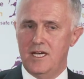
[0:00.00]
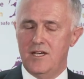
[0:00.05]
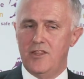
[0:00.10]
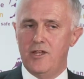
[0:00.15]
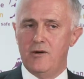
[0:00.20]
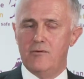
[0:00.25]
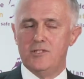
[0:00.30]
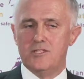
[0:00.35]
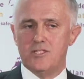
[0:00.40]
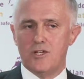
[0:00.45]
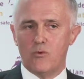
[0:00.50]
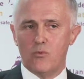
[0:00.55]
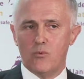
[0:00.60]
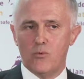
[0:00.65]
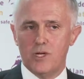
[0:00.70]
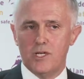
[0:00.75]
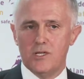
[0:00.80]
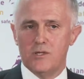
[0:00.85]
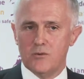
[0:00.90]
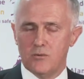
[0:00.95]
There is a
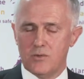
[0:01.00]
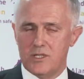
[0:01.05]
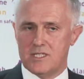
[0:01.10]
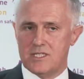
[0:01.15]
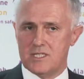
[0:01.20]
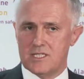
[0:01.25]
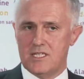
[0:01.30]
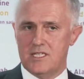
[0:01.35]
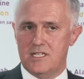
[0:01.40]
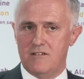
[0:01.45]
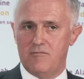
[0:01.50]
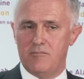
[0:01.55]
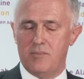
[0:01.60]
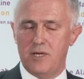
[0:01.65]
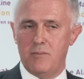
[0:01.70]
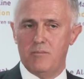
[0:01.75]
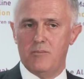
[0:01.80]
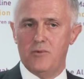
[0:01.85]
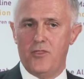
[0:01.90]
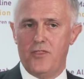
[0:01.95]
real risk if
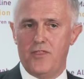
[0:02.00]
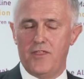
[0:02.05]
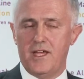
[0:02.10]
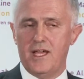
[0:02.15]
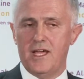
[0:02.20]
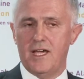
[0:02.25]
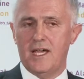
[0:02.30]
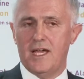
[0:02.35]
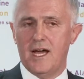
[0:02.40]
people think